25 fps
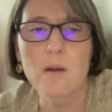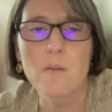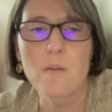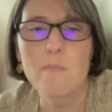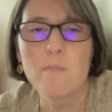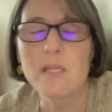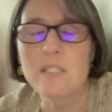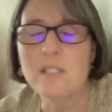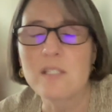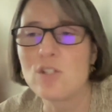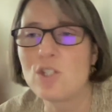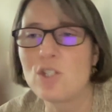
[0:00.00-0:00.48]

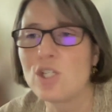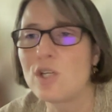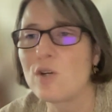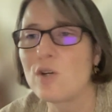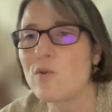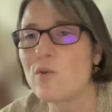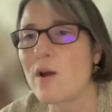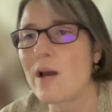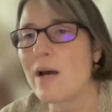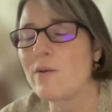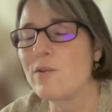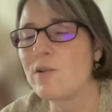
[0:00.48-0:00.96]
messaging
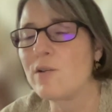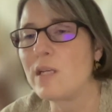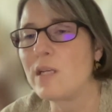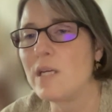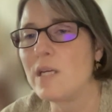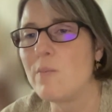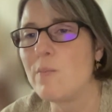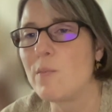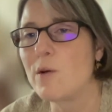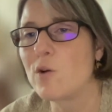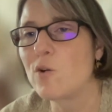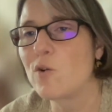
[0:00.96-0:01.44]
around
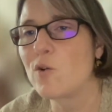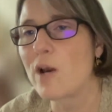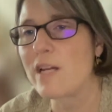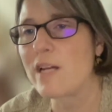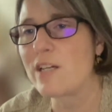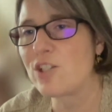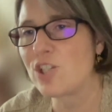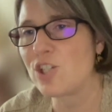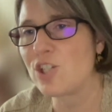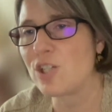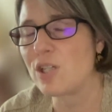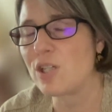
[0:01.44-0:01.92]

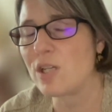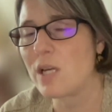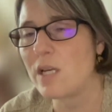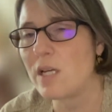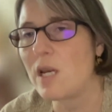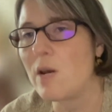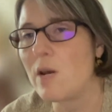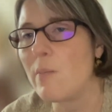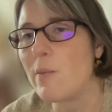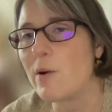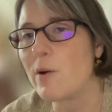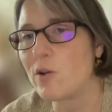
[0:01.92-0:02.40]
immigration
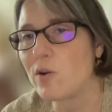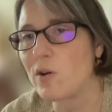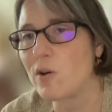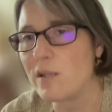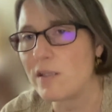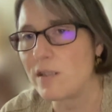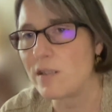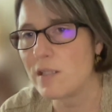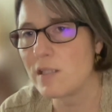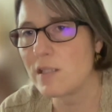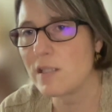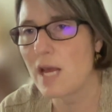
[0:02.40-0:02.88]
and
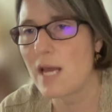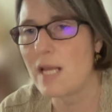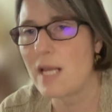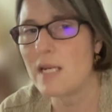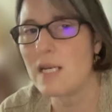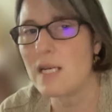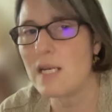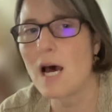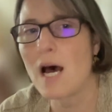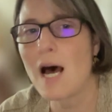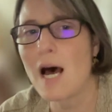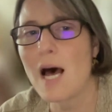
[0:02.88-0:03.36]
immigrants,
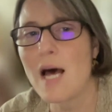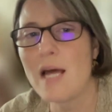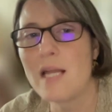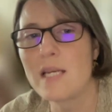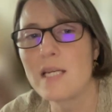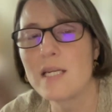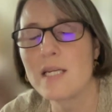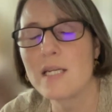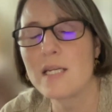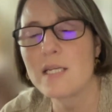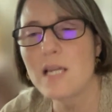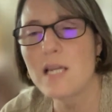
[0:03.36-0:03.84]
and
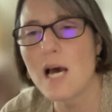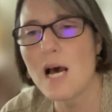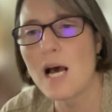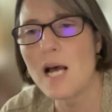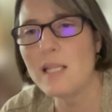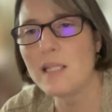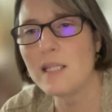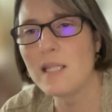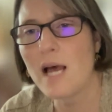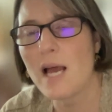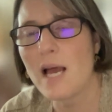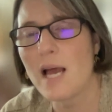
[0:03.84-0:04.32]
not
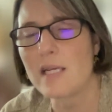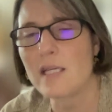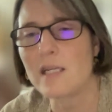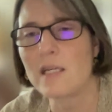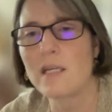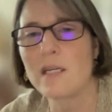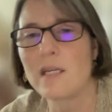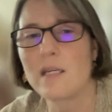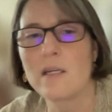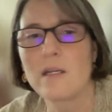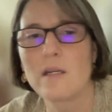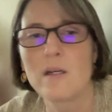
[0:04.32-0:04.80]

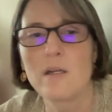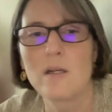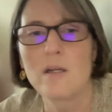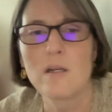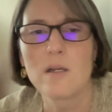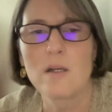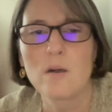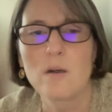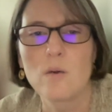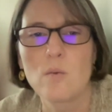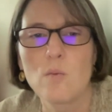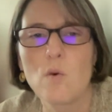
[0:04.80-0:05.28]
like
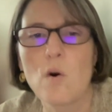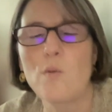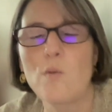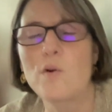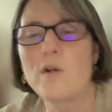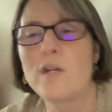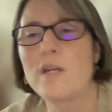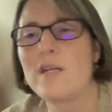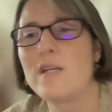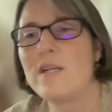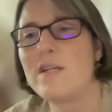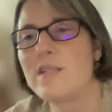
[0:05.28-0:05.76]
what
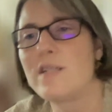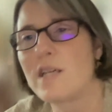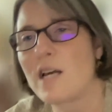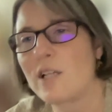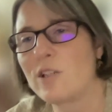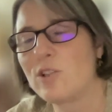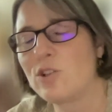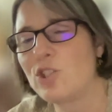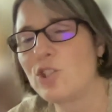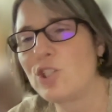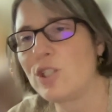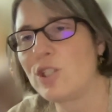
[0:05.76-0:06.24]
would an
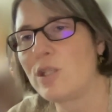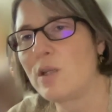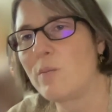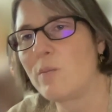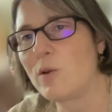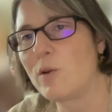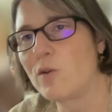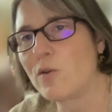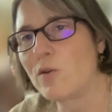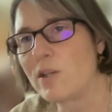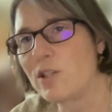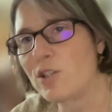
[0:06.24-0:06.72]
intelligent
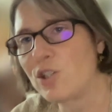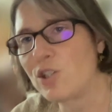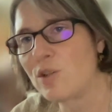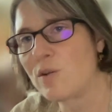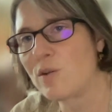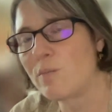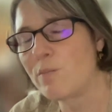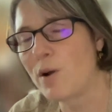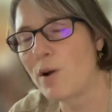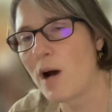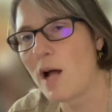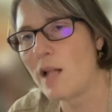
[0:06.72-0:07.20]

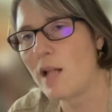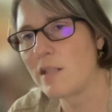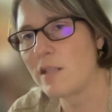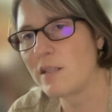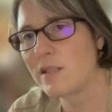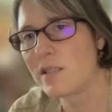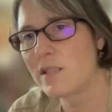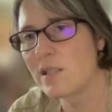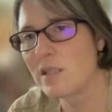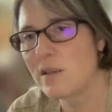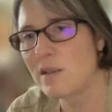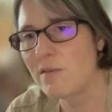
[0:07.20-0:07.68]
immigration
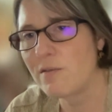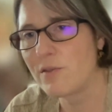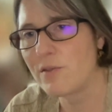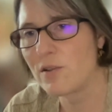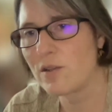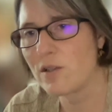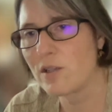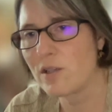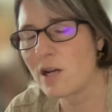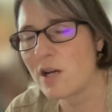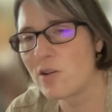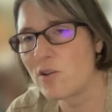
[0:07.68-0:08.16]
policy
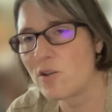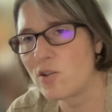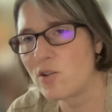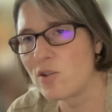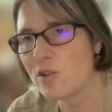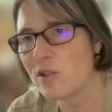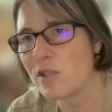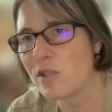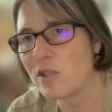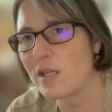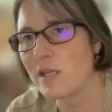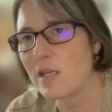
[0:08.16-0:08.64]
for a
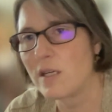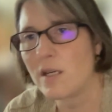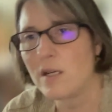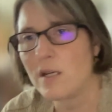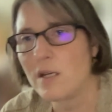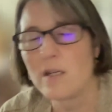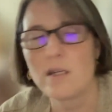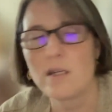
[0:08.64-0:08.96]
country